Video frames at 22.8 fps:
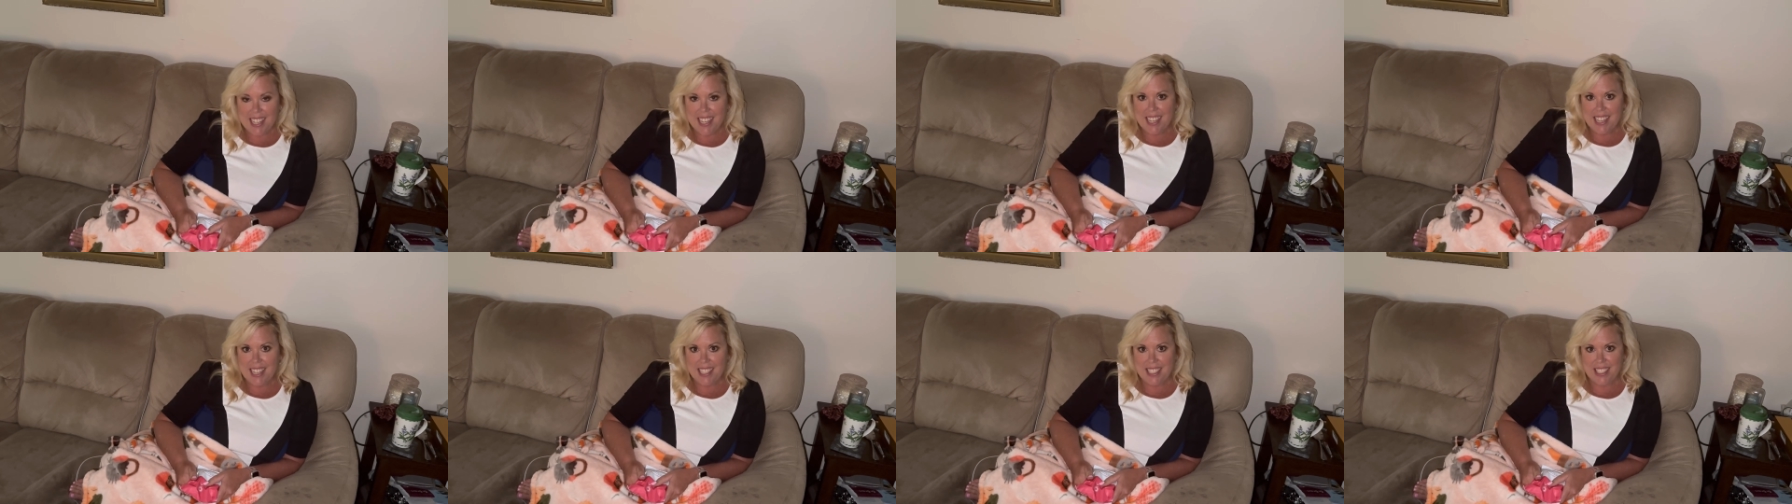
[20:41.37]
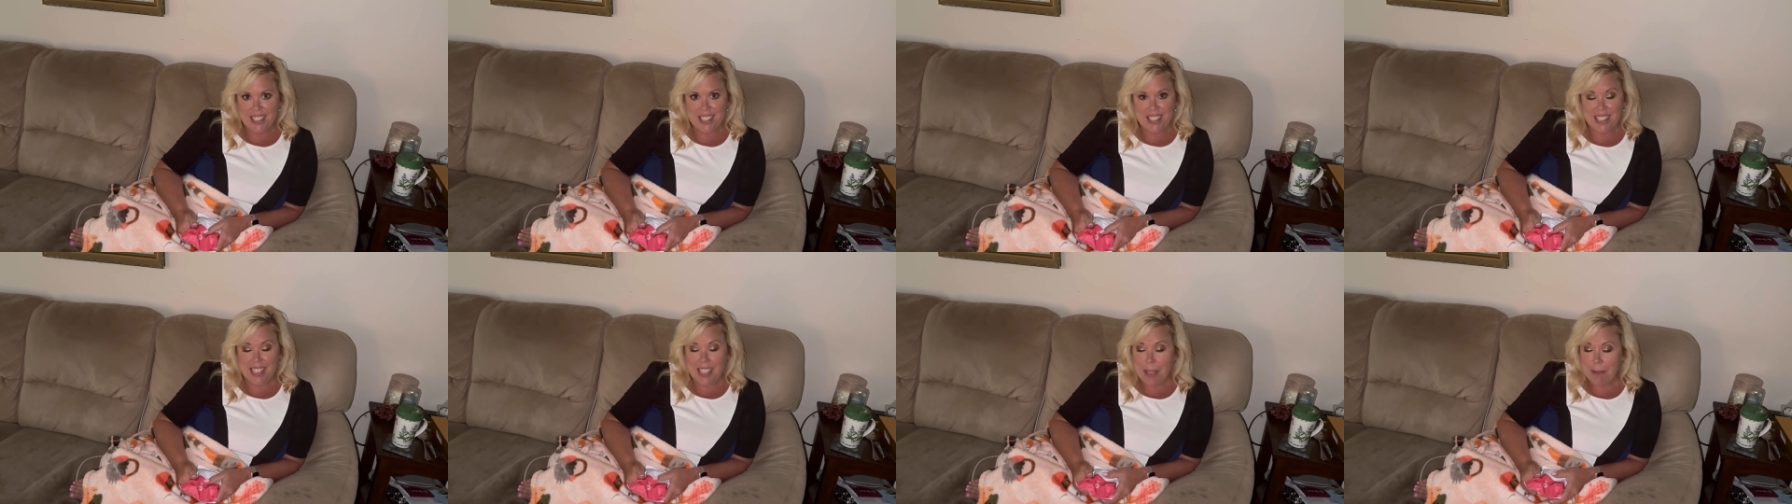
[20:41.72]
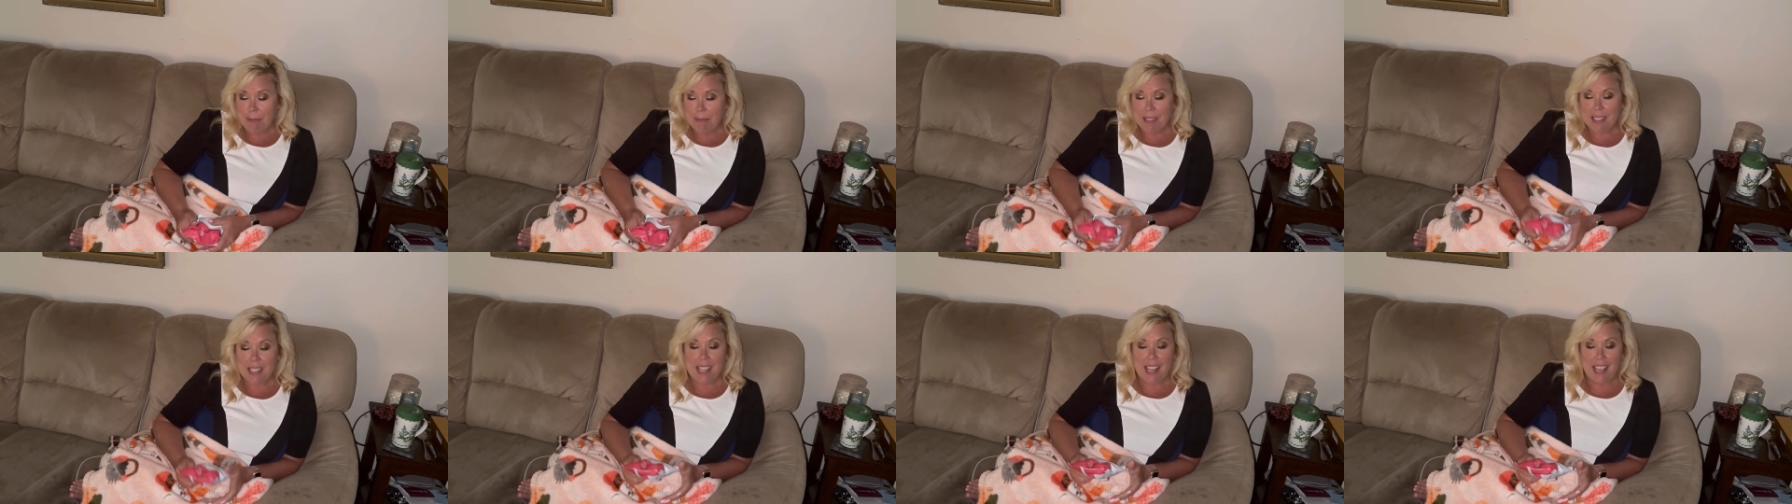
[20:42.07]
It
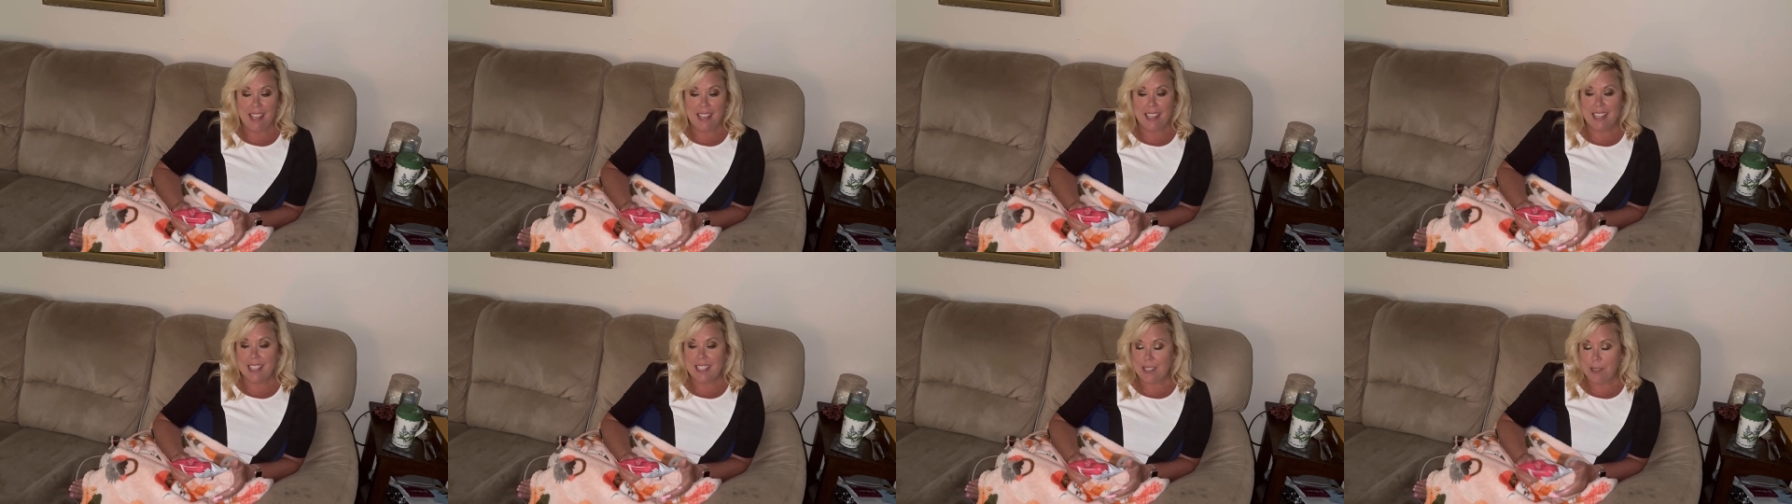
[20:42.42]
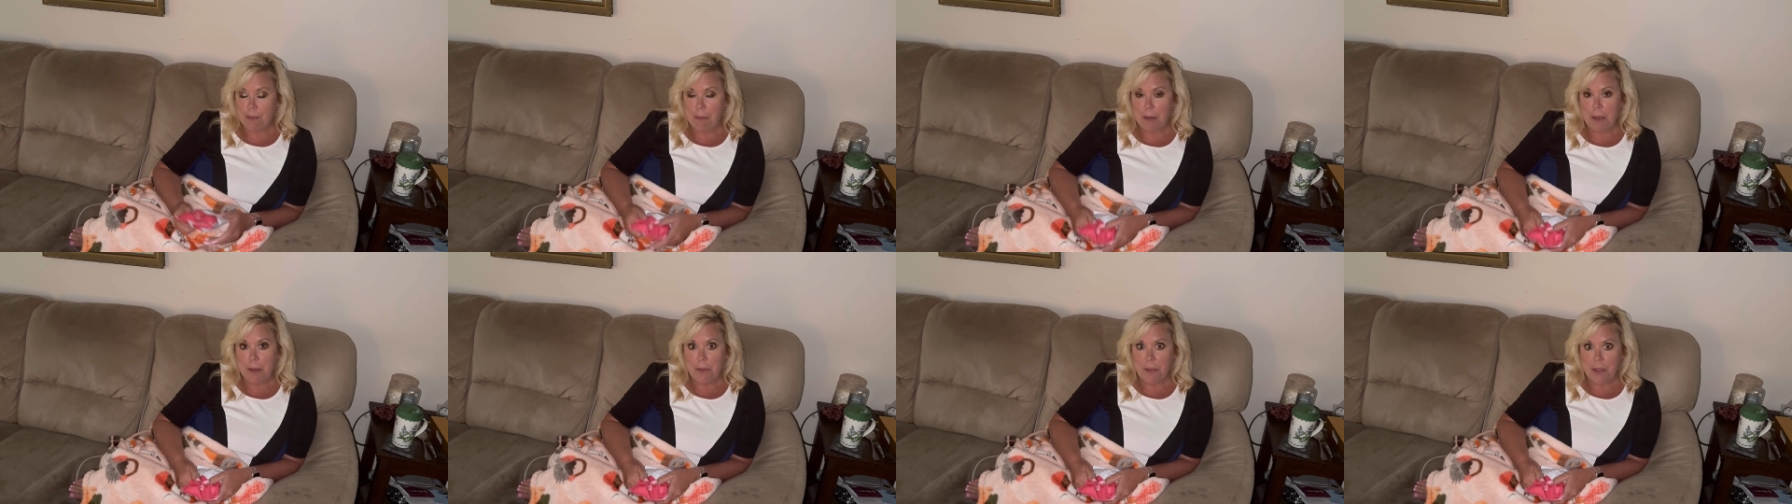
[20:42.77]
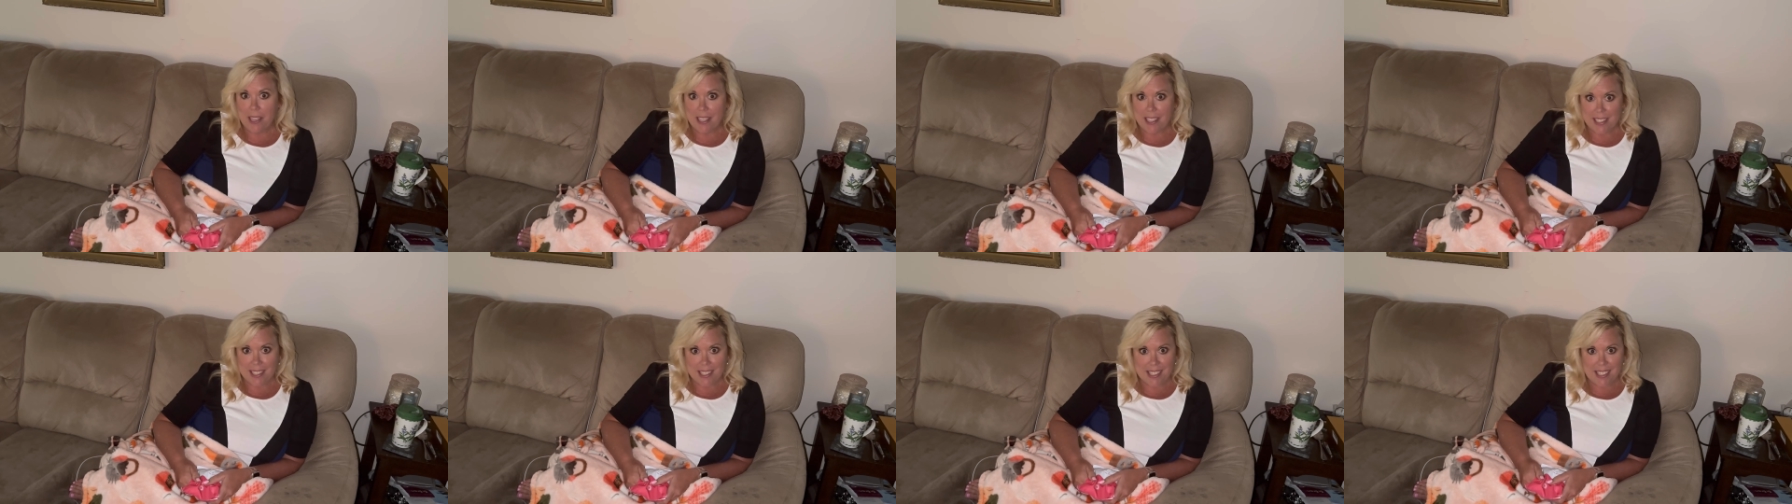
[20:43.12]
seems like it's been
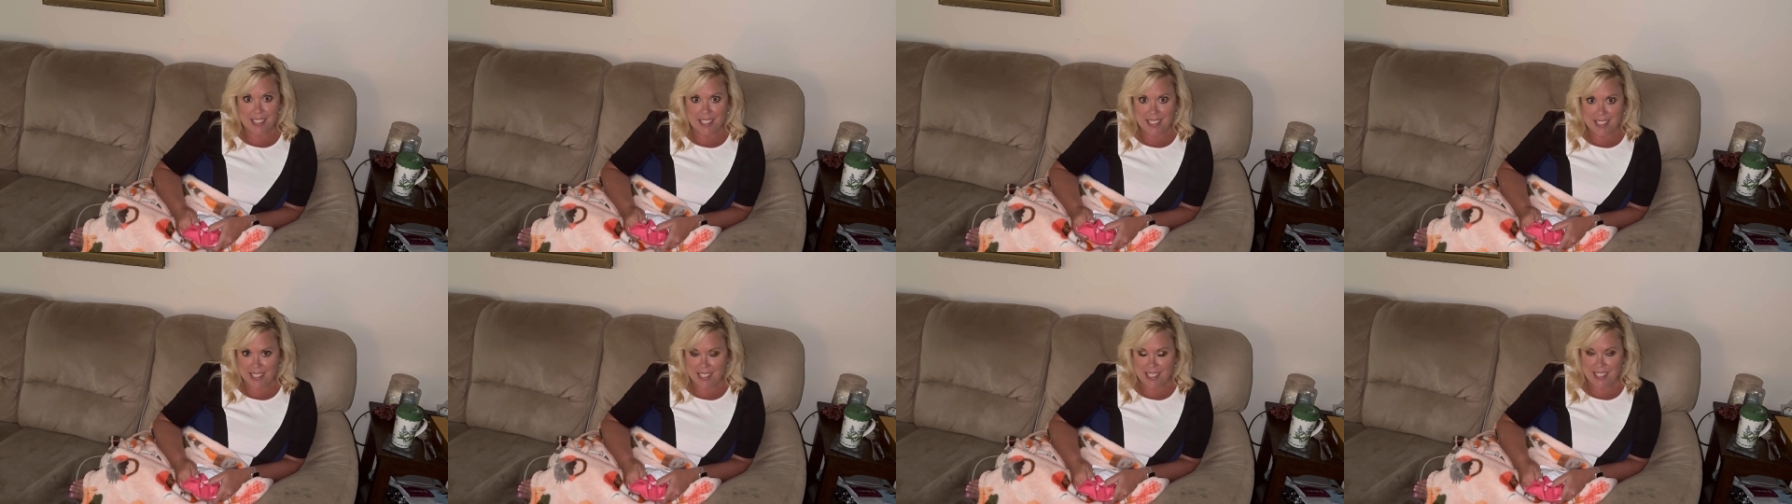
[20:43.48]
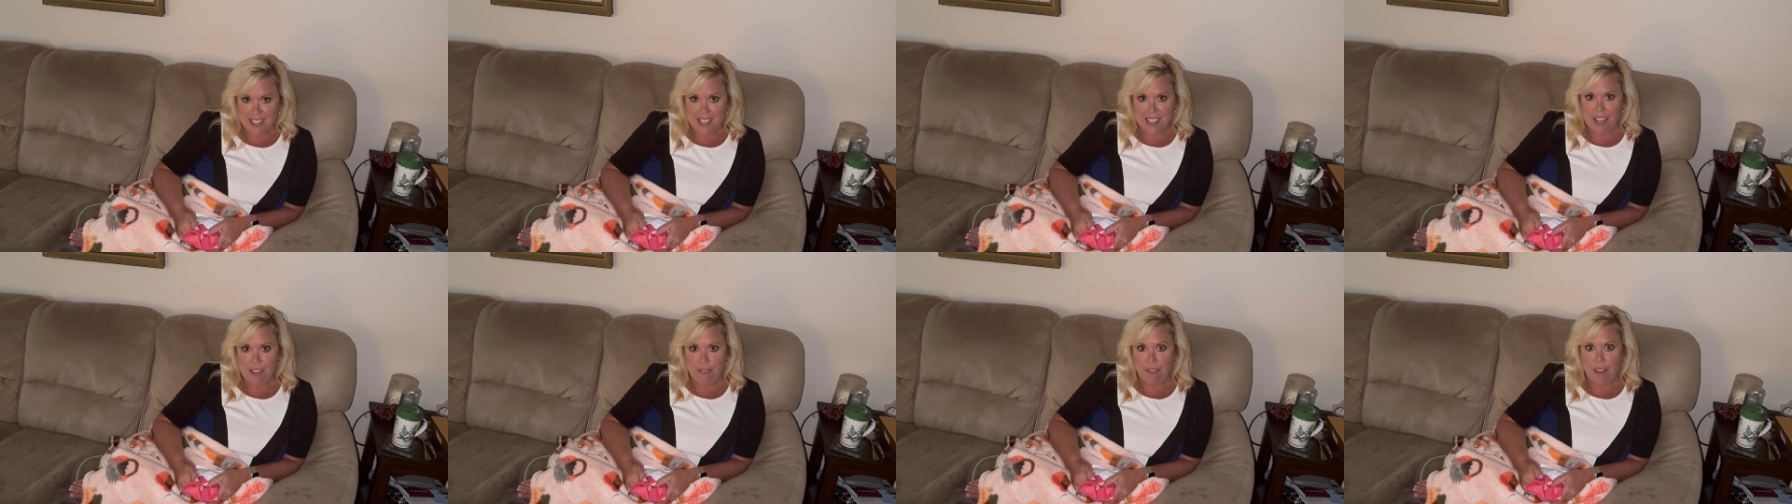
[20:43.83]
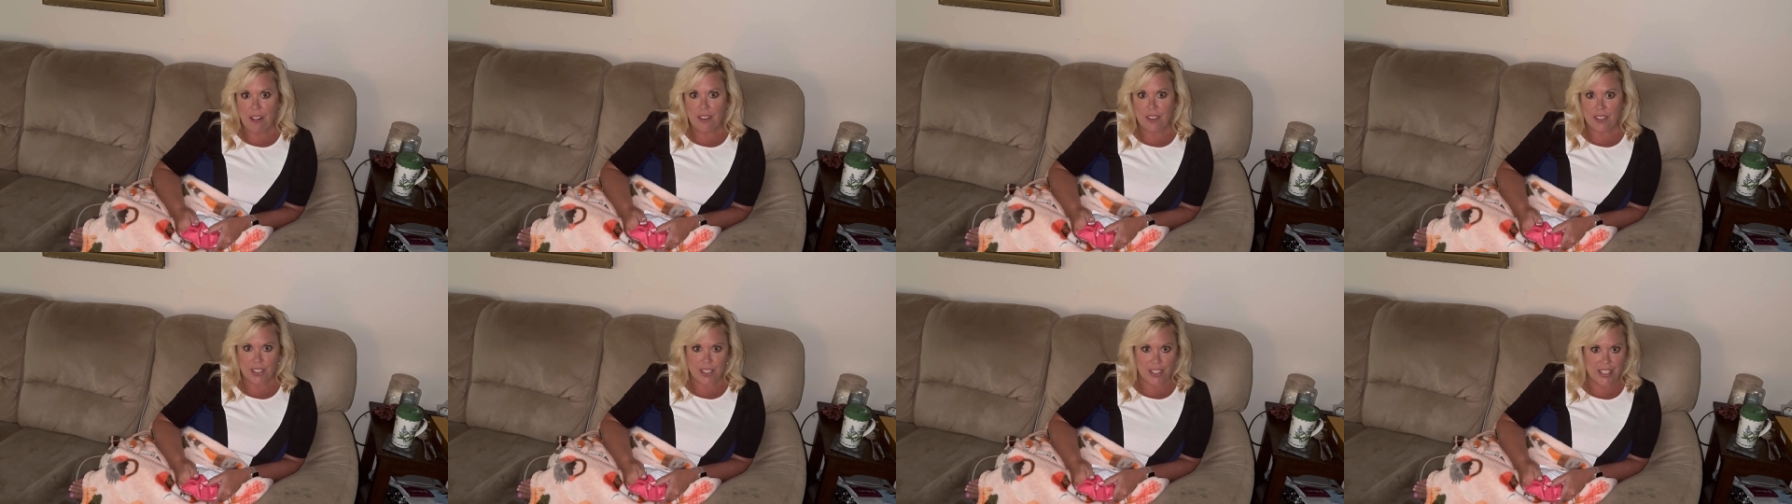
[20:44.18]
weeks since I
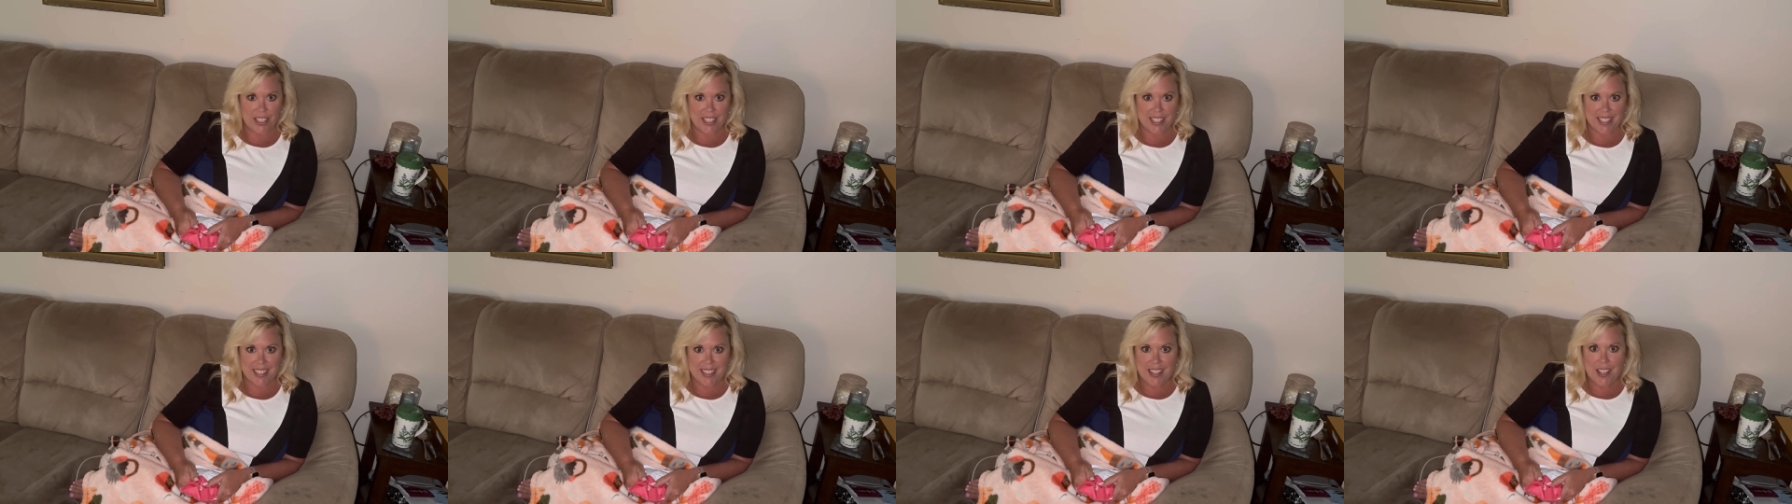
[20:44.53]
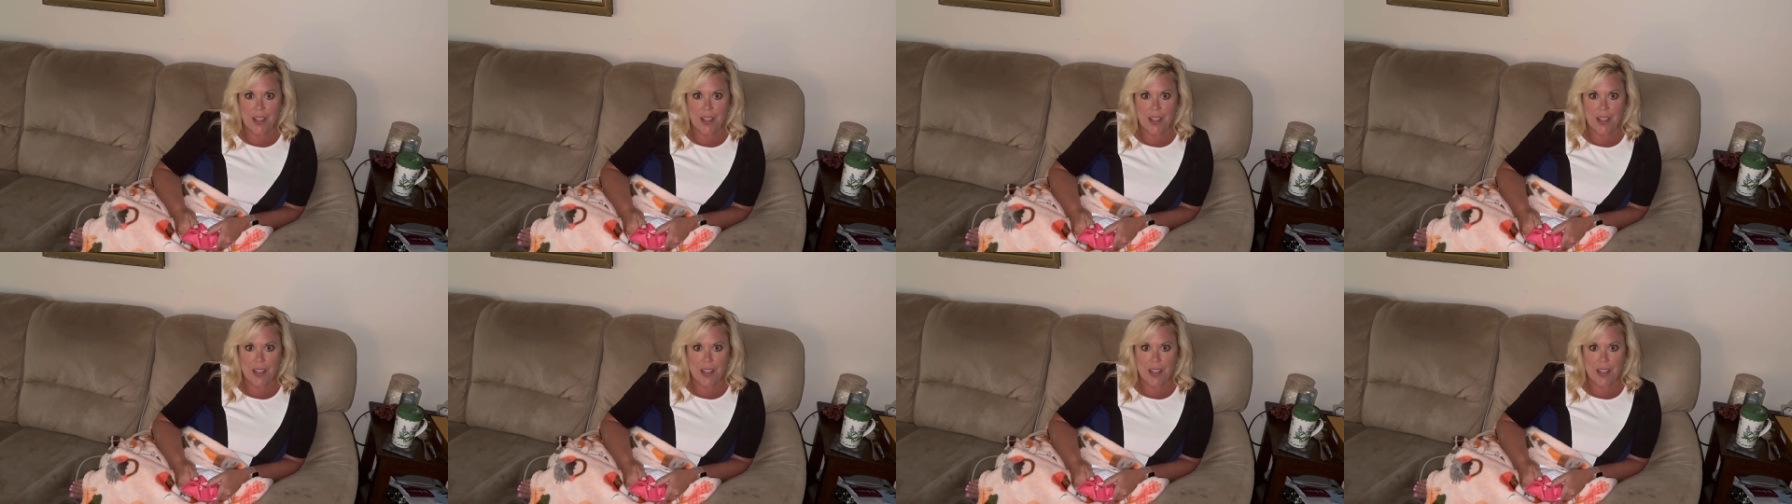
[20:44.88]
felt good,